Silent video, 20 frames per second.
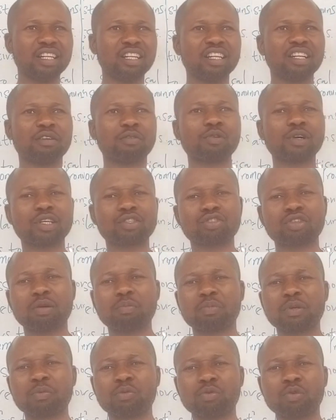When some
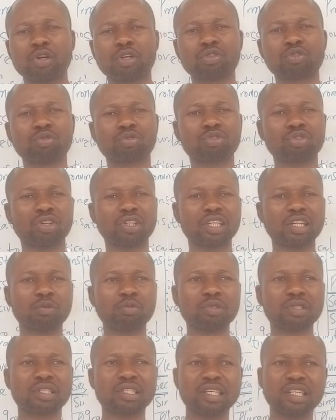people want to talk, they will
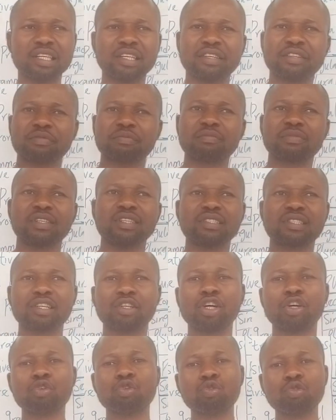say, instead
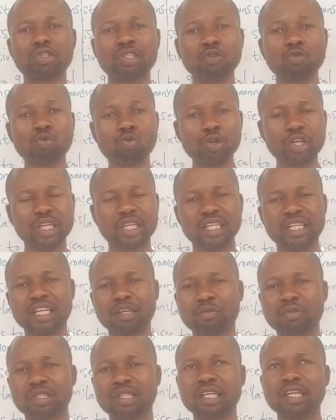of using we, they will
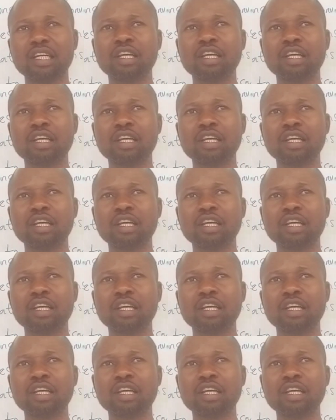say,